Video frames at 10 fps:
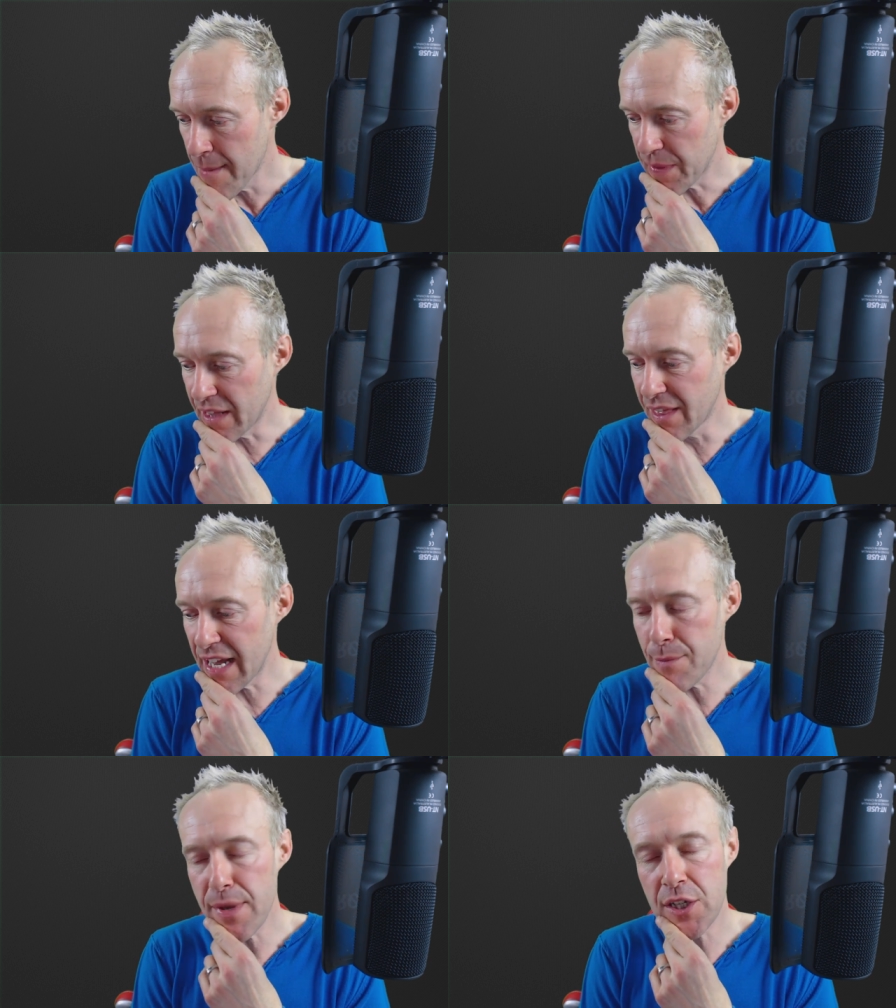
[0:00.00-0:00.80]
it
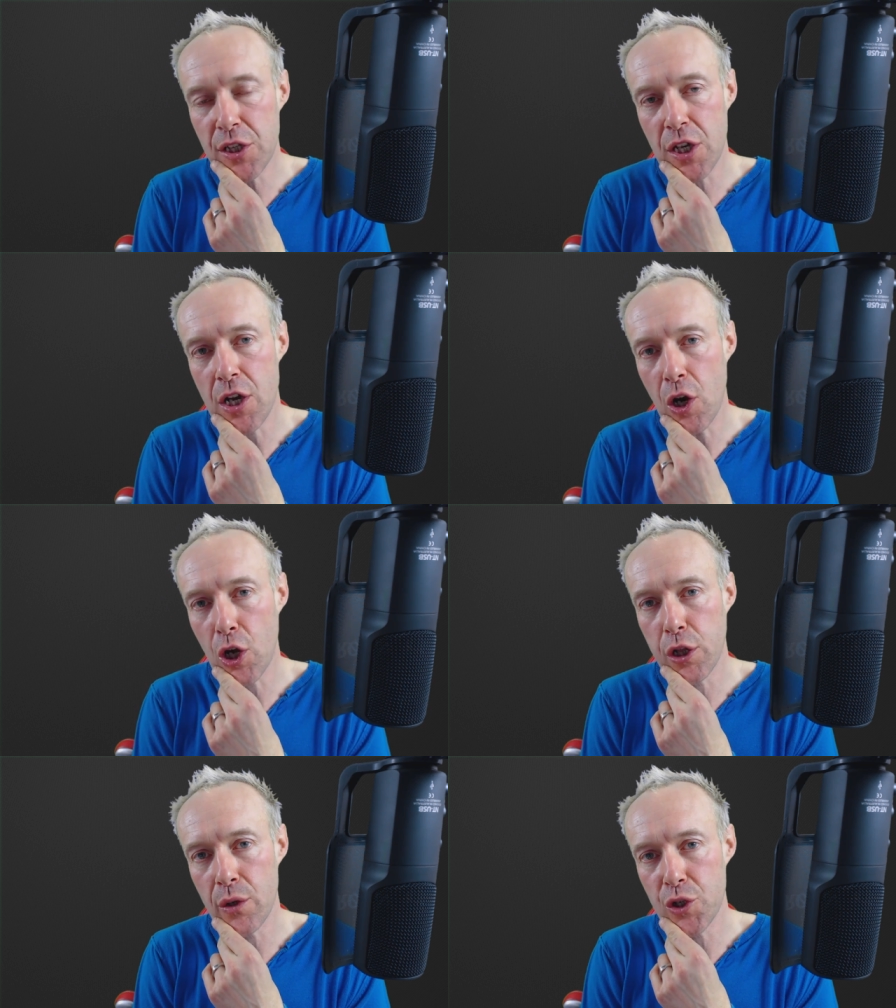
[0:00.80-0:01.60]
led me to the
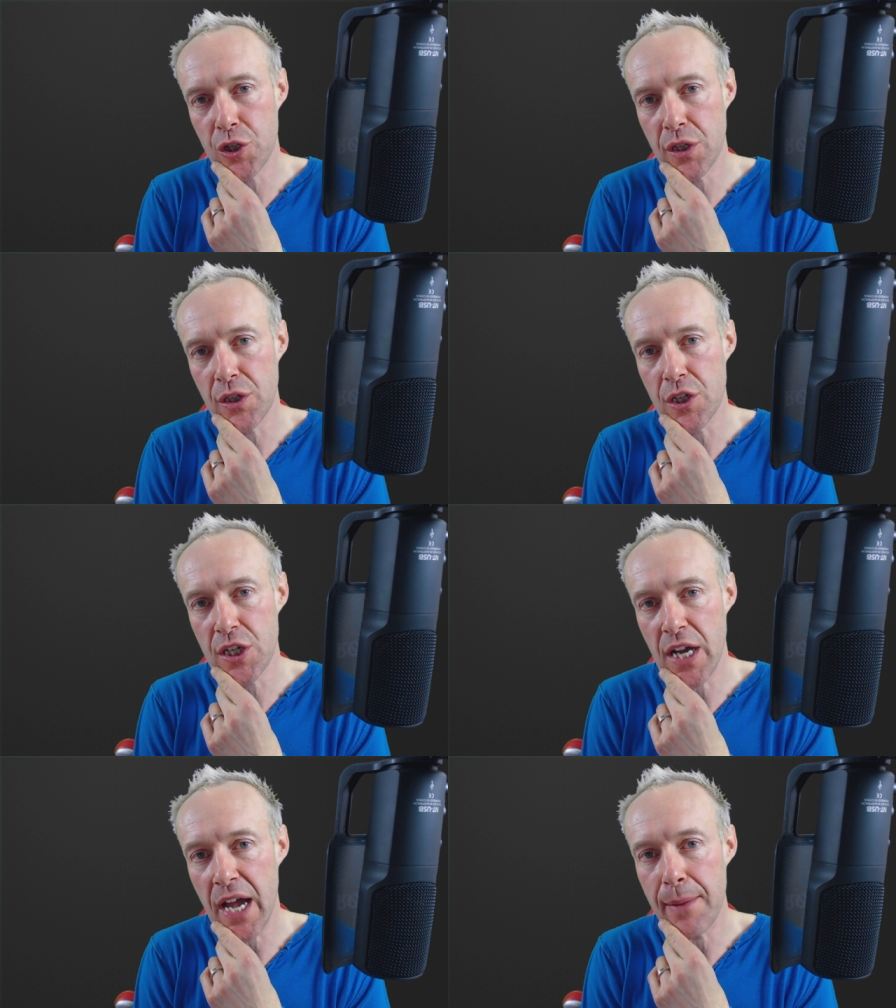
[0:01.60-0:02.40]
conclusion at the
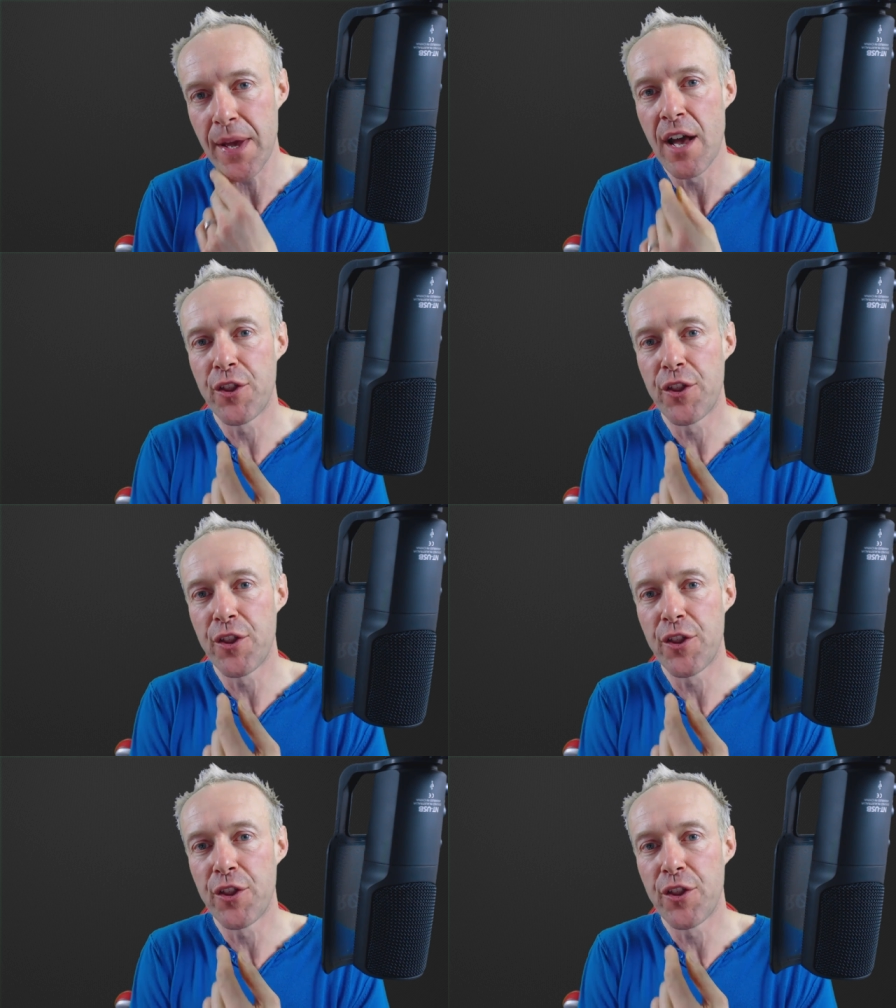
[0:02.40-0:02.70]
time